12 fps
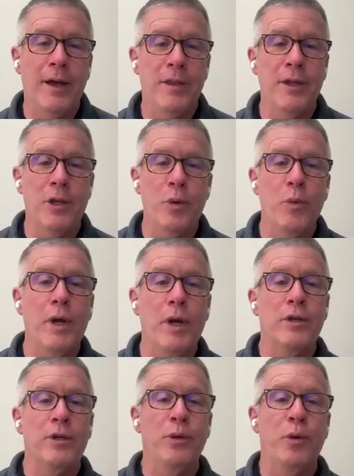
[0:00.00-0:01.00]
I
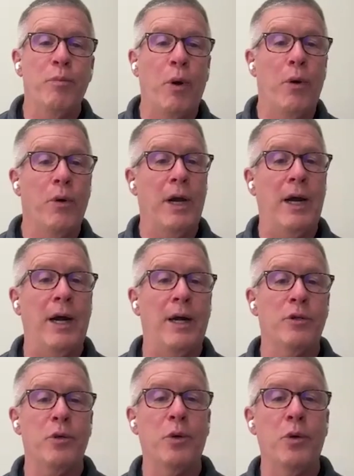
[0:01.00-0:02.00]
think you went to
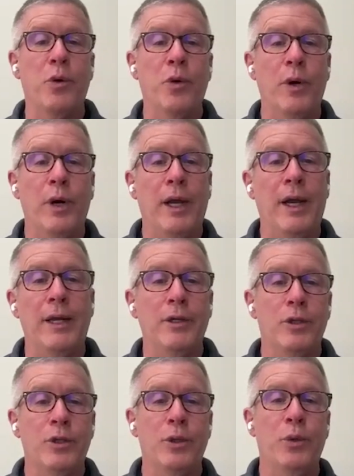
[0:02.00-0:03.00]
Polka High School
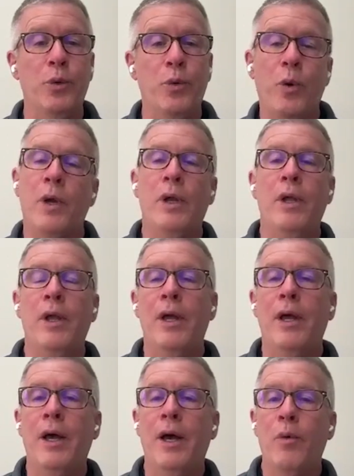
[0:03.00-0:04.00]
and to
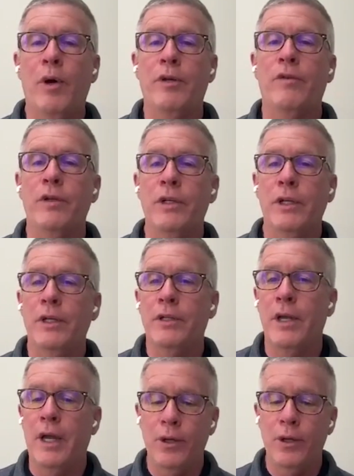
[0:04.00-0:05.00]
West
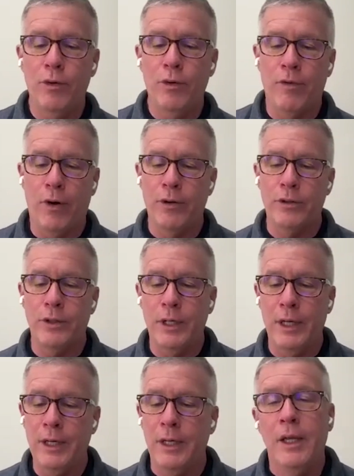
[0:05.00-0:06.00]
Virginia State
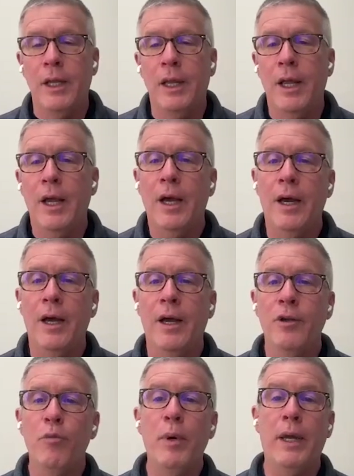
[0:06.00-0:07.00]
University.
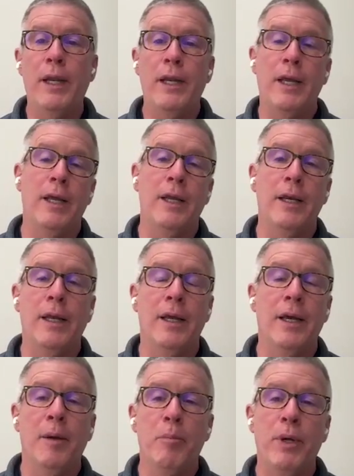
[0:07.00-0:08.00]
You've been
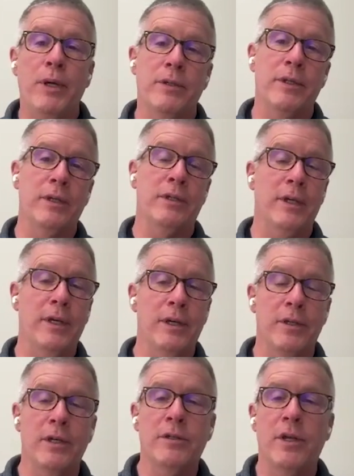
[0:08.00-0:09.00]
in
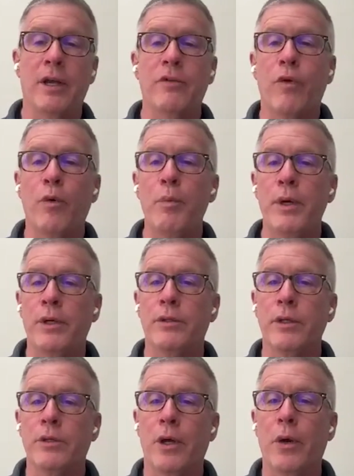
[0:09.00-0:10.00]
business and a successful
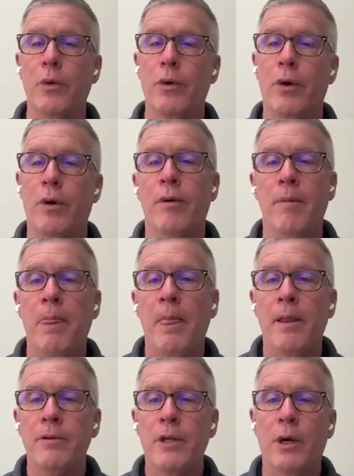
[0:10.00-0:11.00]
business owner.